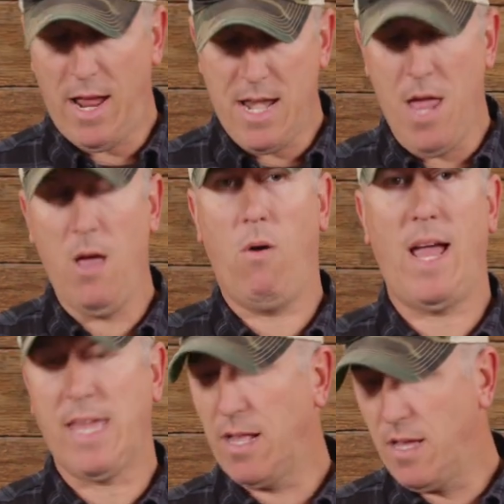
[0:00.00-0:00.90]
I know I
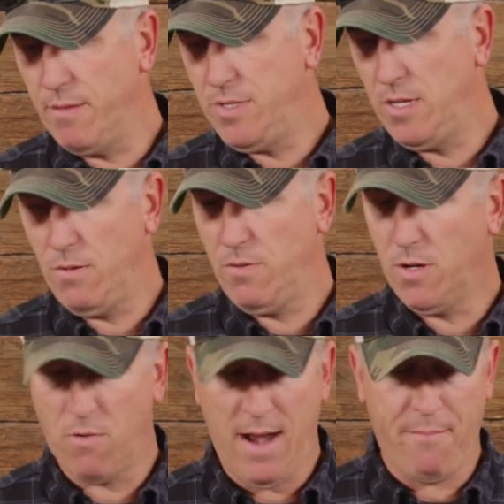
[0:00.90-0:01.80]
can come to,
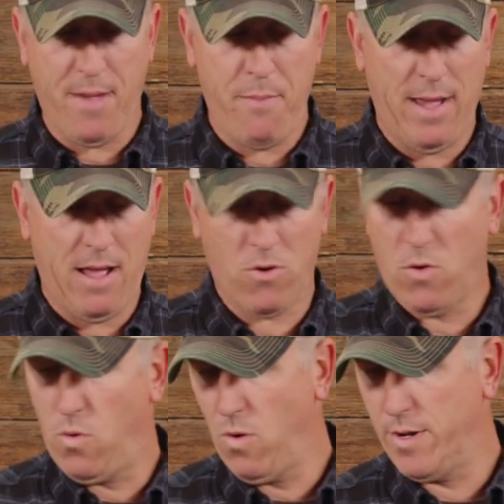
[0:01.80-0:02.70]
grab my power
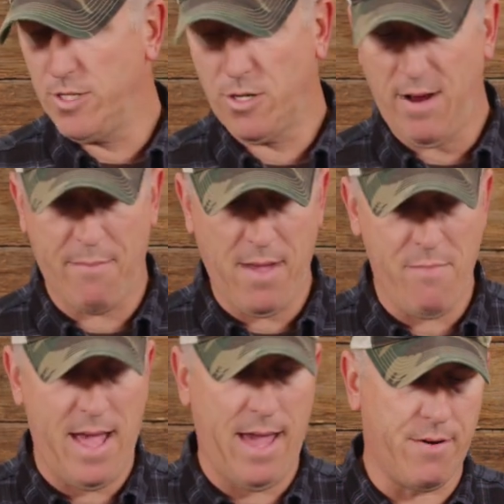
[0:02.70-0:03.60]
cords, grab my
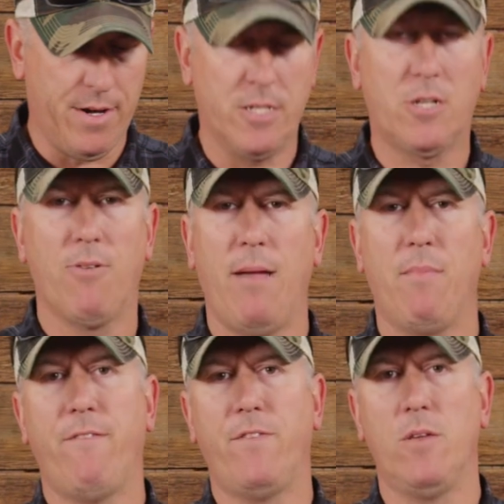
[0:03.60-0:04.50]
batteries, grab
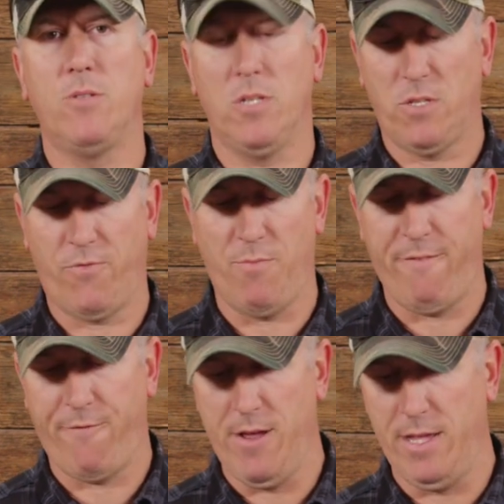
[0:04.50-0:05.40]
my fuses for my
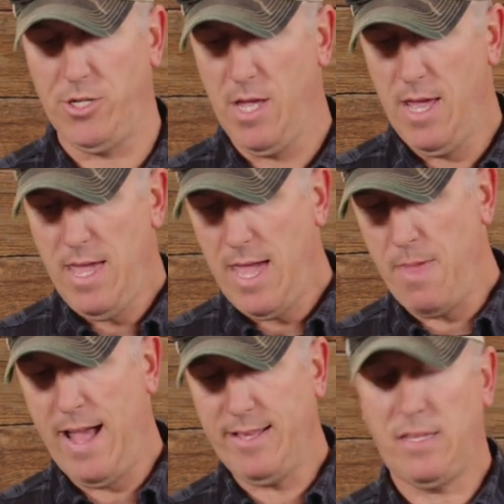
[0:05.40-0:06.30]
fridge.
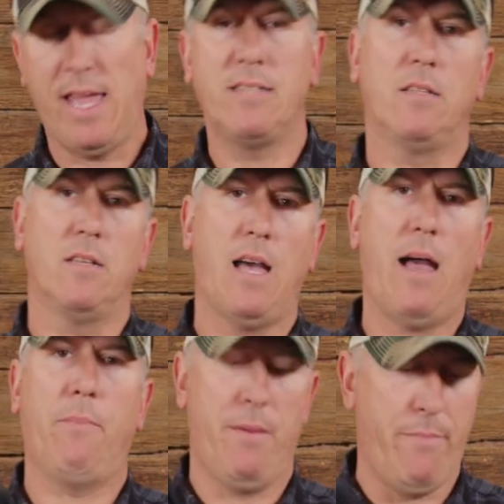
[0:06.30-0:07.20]
And that stays at the
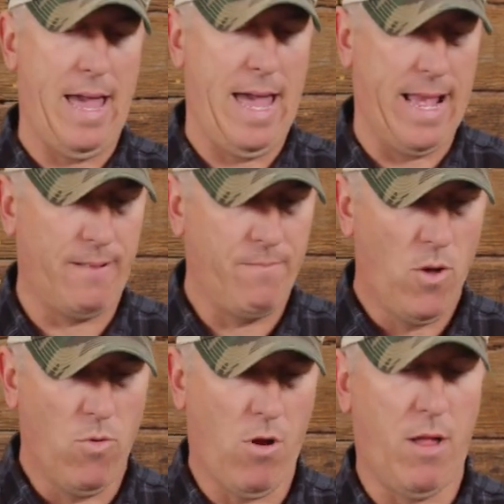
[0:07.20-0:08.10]
top of the bag
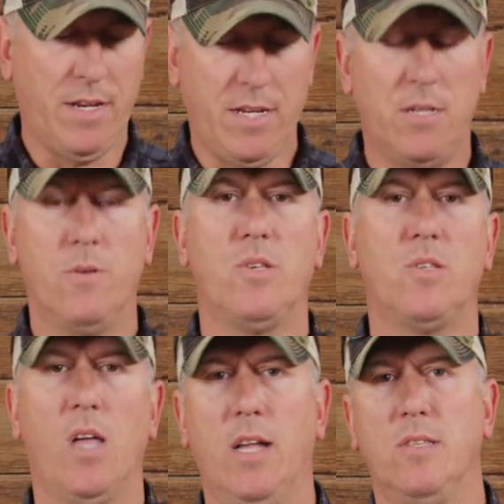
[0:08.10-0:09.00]
where all I need to do is
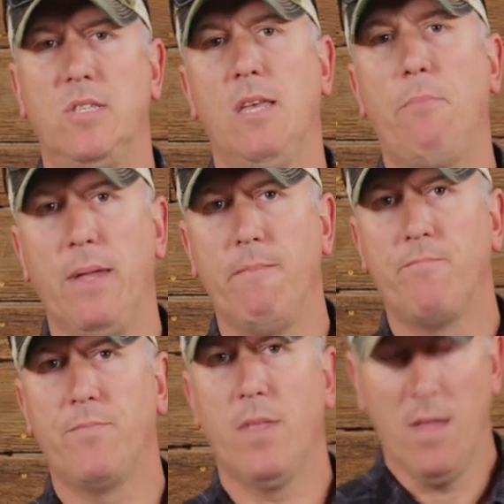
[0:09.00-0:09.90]
just unzip it
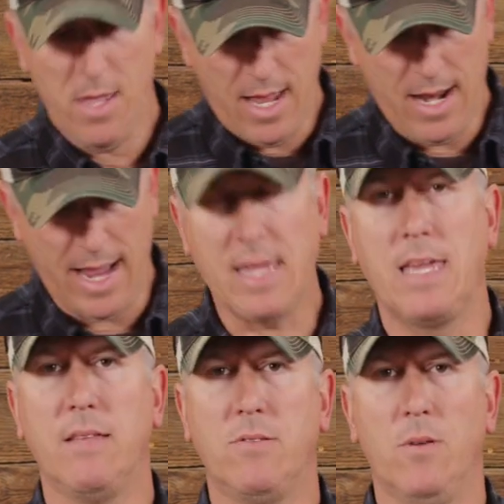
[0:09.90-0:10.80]
and I can
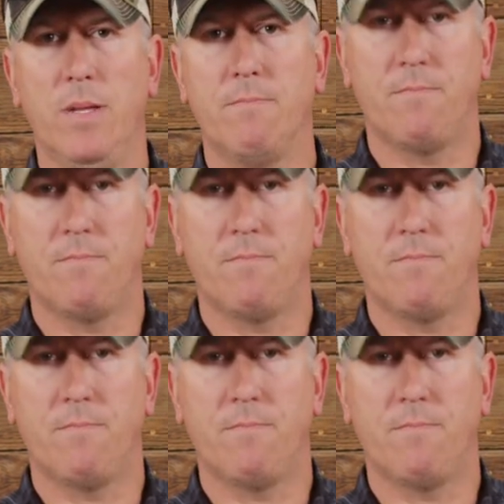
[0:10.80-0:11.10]
get to it.